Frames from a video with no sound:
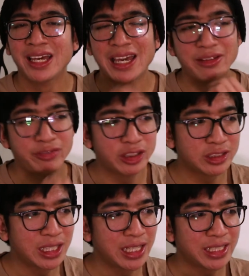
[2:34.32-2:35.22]
It
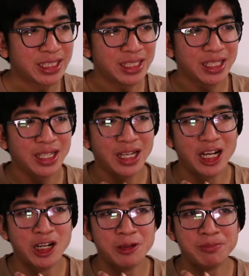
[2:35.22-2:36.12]
feels like
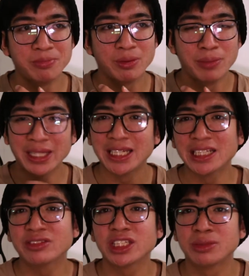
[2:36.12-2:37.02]
by the
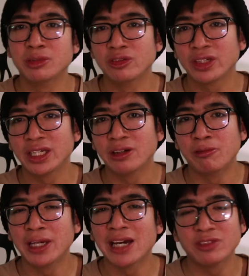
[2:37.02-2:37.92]
end of this movie,
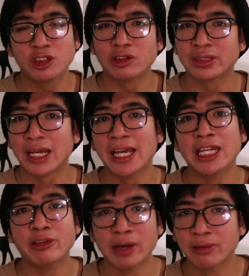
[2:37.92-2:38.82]
we haven't gotten
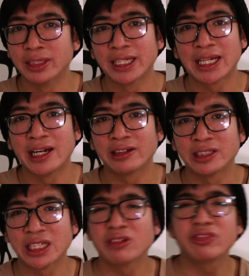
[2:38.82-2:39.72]
anywhere with the
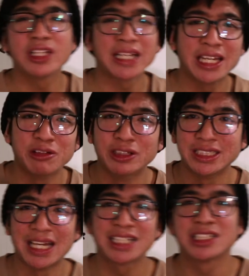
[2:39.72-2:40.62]
characters. I don't feel like anyone's
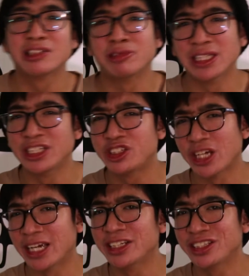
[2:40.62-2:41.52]
actually really
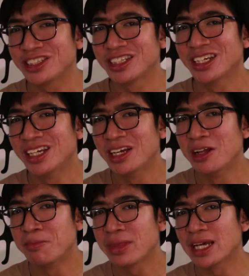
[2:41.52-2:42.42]
changed.
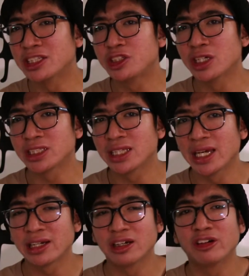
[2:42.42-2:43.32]
It's just
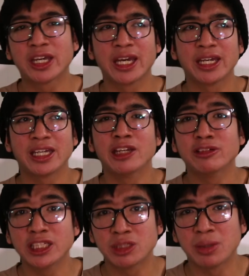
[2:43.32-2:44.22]
like, okay, here
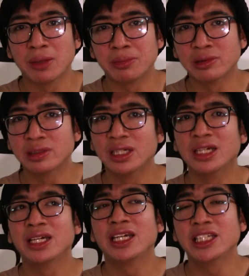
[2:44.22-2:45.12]
are these people,
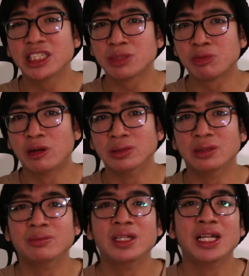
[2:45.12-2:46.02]
here's this
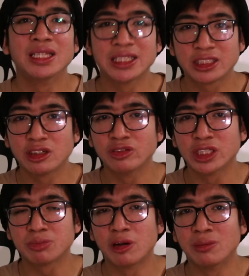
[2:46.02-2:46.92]
problem, let's solve
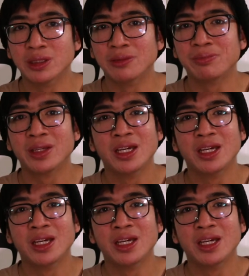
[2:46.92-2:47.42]
this problem.